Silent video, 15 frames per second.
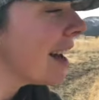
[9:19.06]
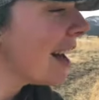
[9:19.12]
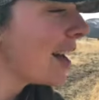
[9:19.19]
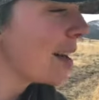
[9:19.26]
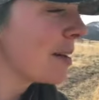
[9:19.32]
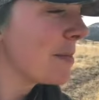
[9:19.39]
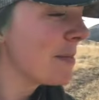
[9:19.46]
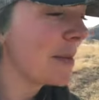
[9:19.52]

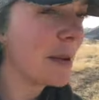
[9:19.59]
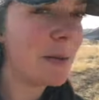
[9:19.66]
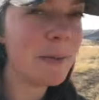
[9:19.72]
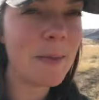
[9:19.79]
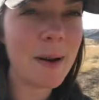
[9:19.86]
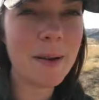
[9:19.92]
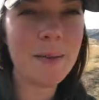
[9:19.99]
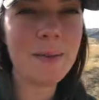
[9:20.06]
Um, me and
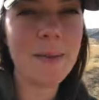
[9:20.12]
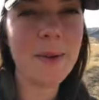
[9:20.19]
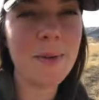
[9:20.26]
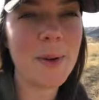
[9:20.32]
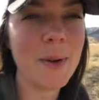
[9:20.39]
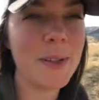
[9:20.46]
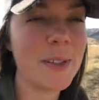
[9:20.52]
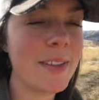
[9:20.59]
mom
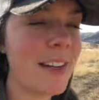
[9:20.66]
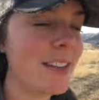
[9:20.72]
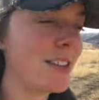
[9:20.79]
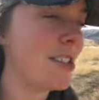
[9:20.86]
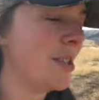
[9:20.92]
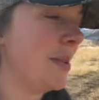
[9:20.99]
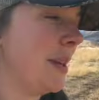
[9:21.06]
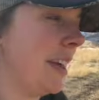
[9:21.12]
rolled around
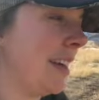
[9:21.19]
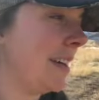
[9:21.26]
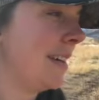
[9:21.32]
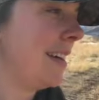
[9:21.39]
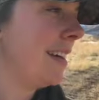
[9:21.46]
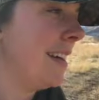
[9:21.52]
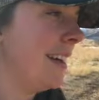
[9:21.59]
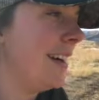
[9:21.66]
doing
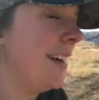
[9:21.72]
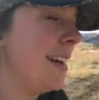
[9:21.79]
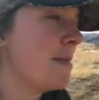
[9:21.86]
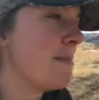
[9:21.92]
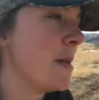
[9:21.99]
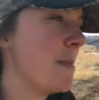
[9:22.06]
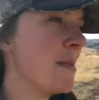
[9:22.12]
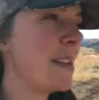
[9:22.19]

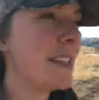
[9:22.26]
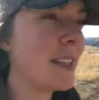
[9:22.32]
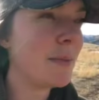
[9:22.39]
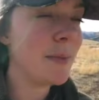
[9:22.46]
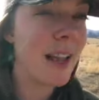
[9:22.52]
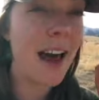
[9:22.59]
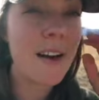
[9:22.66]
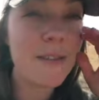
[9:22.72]
maybe
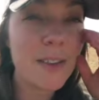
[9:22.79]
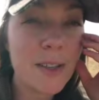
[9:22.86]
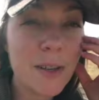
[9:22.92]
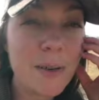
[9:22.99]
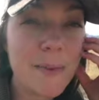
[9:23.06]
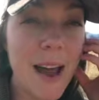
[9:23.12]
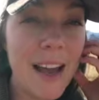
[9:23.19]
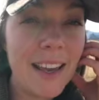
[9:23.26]
some
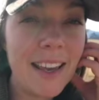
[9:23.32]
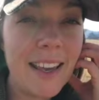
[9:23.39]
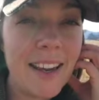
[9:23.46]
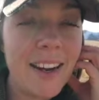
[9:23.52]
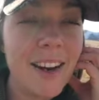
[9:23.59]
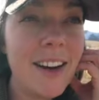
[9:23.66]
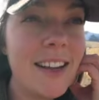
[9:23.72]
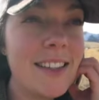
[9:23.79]
lavender back
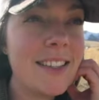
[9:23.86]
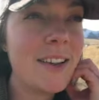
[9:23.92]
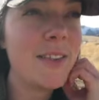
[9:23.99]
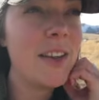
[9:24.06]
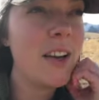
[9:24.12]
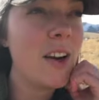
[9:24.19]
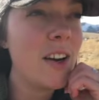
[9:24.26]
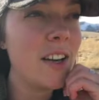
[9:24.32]
here. It's
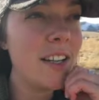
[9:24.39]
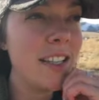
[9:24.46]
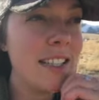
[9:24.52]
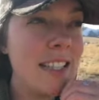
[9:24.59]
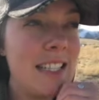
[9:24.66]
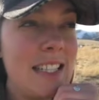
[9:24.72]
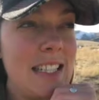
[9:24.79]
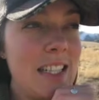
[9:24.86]
definitely hard because
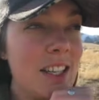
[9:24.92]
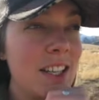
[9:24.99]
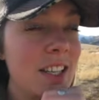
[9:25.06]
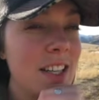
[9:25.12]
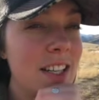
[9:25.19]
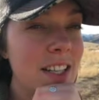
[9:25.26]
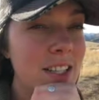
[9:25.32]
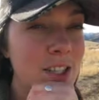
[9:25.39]
the
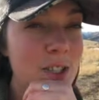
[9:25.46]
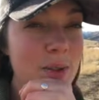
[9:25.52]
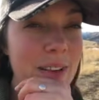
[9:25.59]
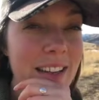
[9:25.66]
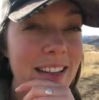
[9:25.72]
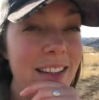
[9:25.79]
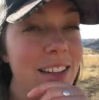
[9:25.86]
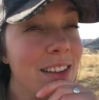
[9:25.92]
deer do
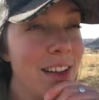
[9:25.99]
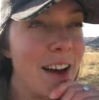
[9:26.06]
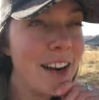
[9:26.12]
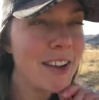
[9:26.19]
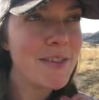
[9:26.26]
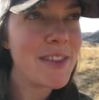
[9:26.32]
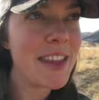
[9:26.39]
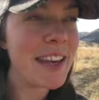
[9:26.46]
eat a lot
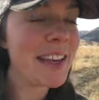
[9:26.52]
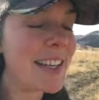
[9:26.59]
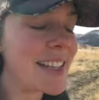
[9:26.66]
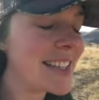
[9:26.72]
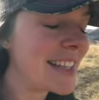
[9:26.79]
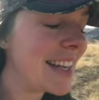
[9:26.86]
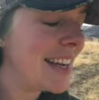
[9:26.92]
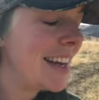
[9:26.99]
of
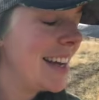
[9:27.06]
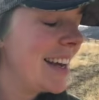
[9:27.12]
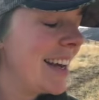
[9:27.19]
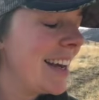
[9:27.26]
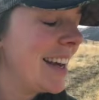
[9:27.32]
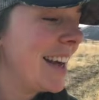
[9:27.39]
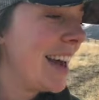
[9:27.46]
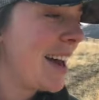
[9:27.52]
things.
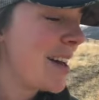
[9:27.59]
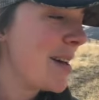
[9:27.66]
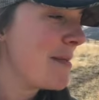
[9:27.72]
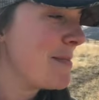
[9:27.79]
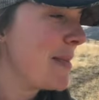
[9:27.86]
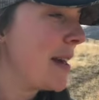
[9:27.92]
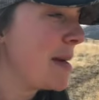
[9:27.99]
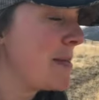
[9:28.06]

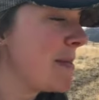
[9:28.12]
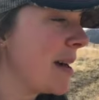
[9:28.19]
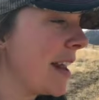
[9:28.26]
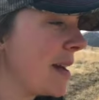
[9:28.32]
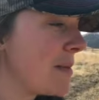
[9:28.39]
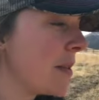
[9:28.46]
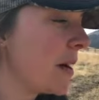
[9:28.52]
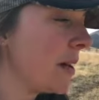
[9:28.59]
Um, but
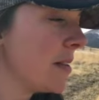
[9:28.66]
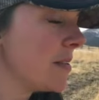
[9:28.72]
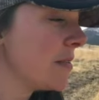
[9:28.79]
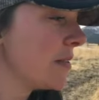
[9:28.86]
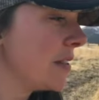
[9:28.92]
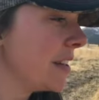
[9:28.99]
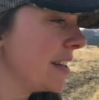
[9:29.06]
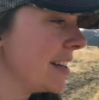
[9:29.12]
I'm kind
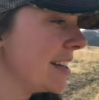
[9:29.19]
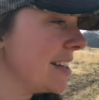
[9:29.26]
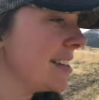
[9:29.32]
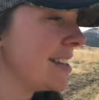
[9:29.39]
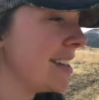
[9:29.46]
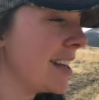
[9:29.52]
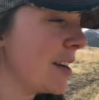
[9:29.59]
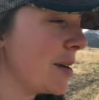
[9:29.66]
of
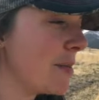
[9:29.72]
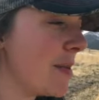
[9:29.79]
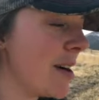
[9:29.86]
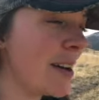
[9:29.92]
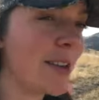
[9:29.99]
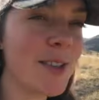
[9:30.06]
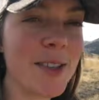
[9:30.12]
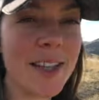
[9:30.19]
sitting here
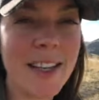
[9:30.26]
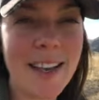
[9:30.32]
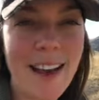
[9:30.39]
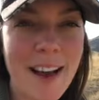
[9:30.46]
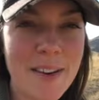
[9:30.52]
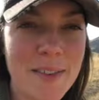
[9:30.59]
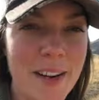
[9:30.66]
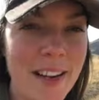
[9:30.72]
pondering
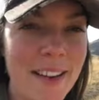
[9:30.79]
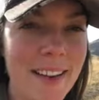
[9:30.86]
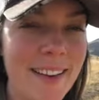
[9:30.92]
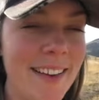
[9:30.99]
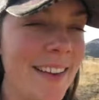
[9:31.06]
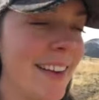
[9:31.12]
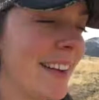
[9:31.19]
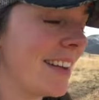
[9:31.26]
how I
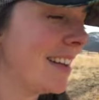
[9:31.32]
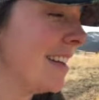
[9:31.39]
could